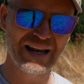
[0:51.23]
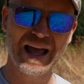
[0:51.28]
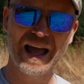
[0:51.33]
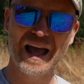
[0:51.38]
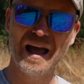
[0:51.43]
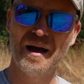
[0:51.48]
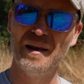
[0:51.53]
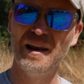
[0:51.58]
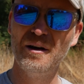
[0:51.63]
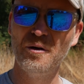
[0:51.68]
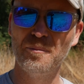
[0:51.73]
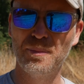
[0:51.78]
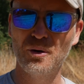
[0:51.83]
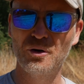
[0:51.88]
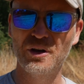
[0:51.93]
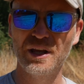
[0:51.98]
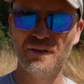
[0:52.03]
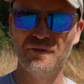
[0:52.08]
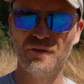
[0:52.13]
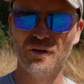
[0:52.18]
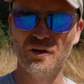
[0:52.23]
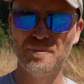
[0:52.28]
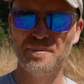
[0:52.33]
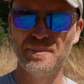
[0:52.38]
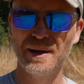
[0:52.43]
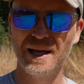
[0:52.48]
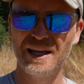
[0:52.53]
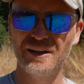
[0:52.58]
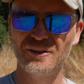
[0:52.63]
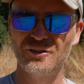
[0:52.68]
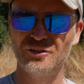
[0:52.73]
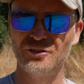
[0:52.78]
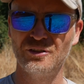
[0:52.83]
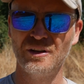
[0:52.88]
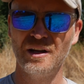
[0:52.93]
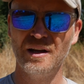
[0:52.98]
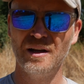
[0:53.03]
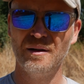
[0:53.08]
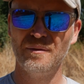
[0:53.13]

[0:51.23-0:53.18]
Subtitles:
net, a little bucket full of bits,